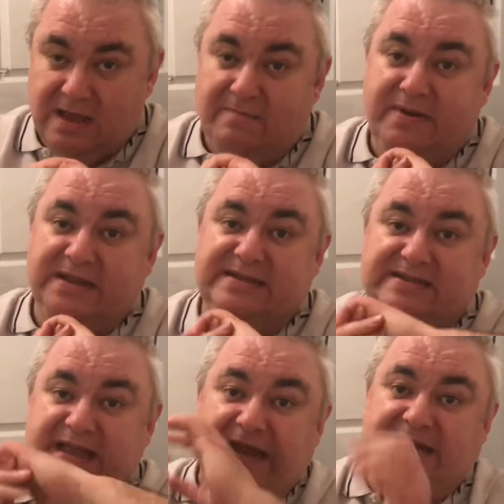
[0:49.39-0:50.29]
but it's
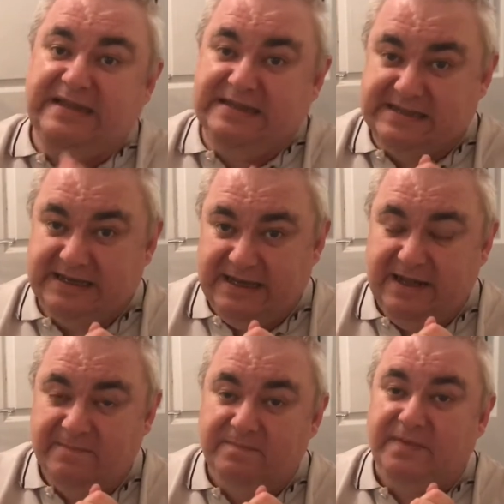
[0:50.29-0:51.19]
dead easy
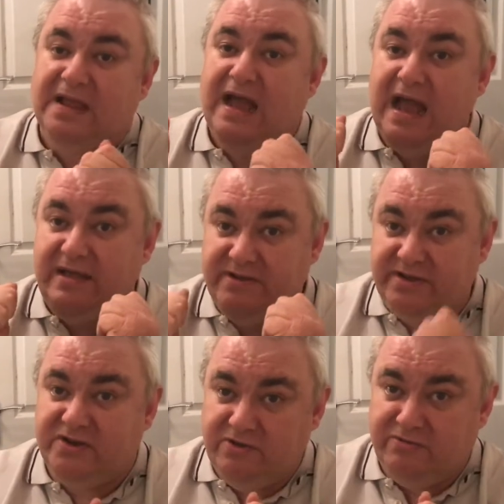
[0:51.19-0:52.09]
how you
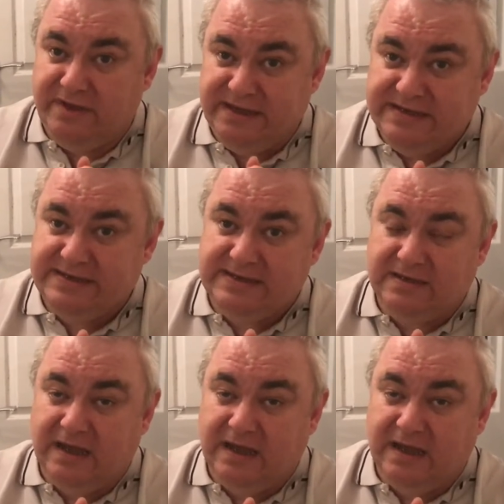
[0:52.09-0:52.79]
do this,